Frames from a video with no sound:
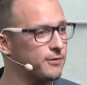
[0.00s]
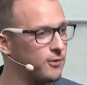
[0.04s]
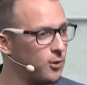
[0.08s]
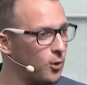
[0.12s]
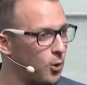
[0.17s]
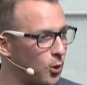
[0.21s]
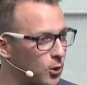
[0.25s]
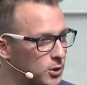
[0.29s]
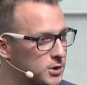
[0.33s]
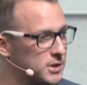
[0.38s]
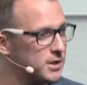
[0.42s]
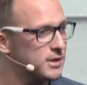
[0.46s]

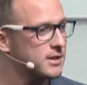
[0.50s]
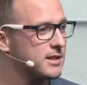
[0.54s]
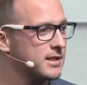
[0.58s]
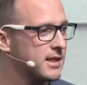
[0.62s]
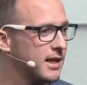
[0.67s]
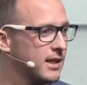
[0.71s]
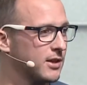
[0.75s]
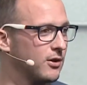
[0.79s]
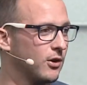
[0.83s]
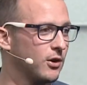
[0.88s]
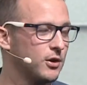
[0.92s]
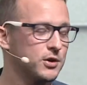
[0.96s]
course, it's a
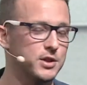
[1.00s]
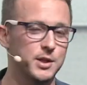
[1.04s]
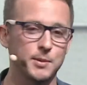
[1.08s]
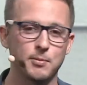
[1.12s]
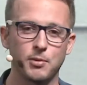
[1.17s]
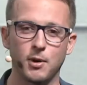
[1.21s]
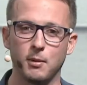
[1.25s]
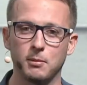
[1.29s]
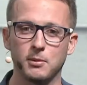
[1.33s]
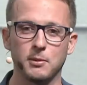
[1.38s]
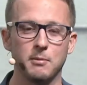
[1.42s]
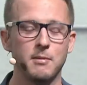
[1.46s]
technology
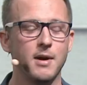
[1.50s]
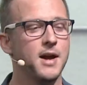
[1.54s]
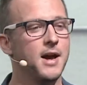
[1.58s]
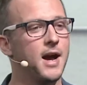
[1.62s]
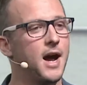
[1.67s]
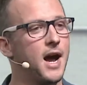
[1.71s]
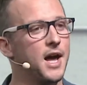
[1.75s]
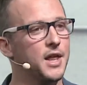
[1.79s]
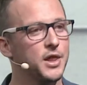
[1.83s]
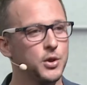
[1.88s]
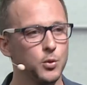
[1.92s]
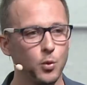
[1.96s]
problem,
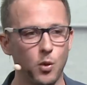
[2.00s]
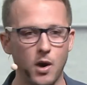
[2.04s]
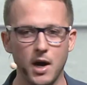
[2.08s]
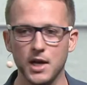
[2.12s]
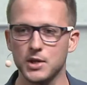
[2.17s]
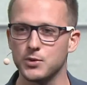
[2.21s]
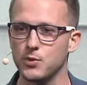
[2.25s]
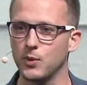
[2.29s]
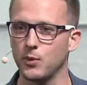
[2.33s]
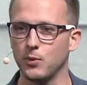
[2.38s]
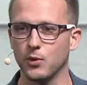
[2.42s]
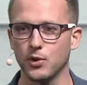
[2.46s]

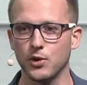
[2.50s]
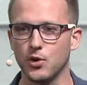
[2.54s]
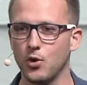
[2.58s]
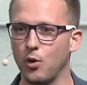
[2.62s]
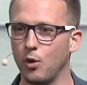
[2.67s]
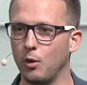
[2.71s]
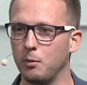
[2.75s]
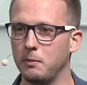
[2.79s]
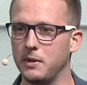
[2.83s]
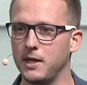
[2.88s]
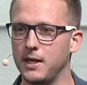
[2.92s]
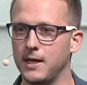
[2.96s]
otherwise we wouldn't
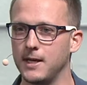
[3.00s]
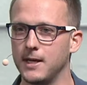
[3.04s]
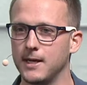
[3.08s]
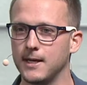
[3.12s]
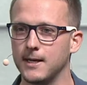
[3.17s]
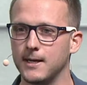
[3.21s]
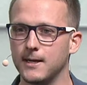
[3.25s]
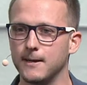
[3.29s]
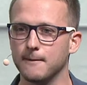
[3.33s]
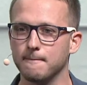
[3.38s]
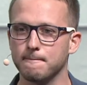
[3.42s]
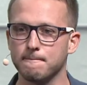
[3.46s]
all be
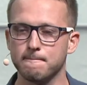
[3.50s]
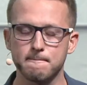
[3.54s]
here.